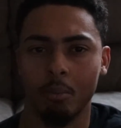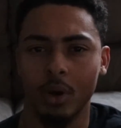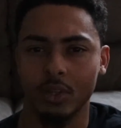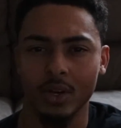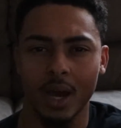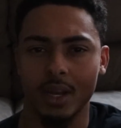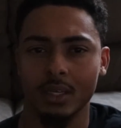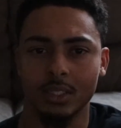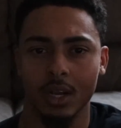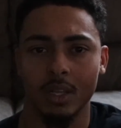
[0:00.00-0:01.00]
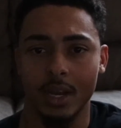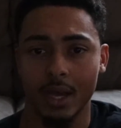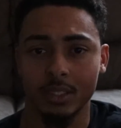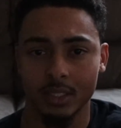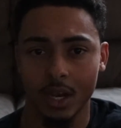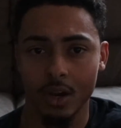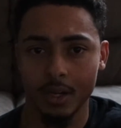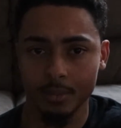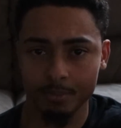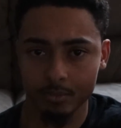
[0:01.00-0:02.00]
but they're not necessarily necessary.